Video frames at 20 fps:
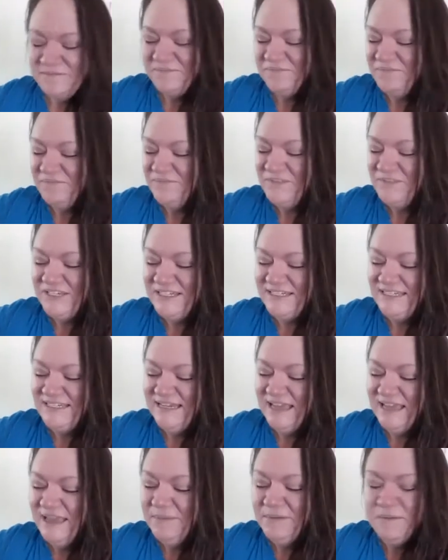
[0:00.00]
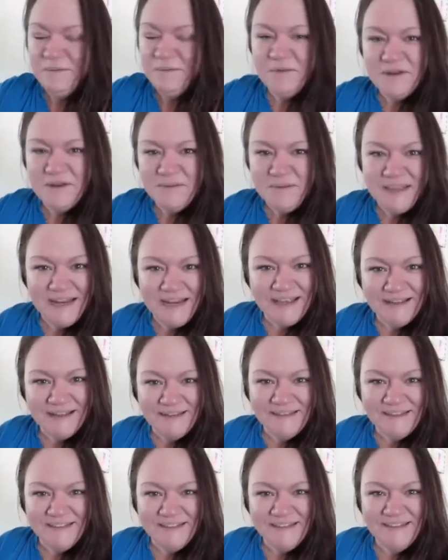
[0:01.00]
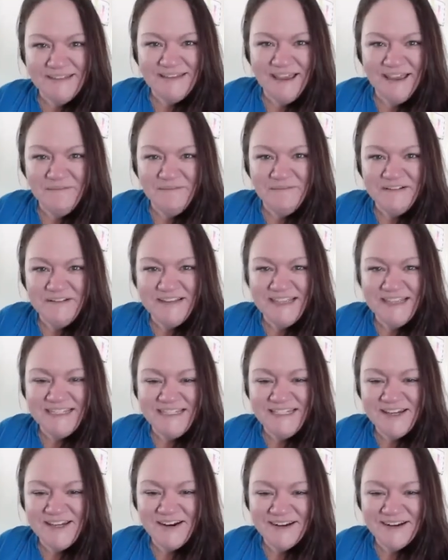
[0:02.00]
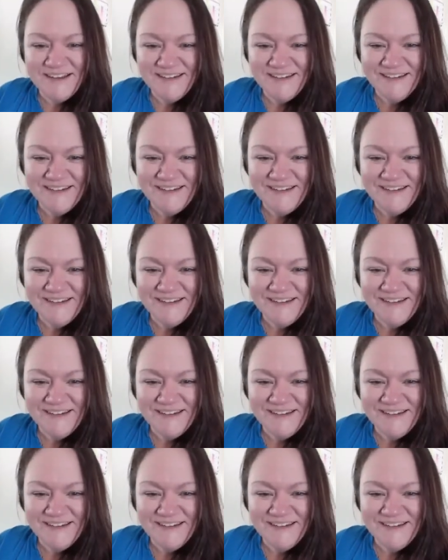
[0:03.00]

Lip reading: Just a couple more minutes and we'll get started.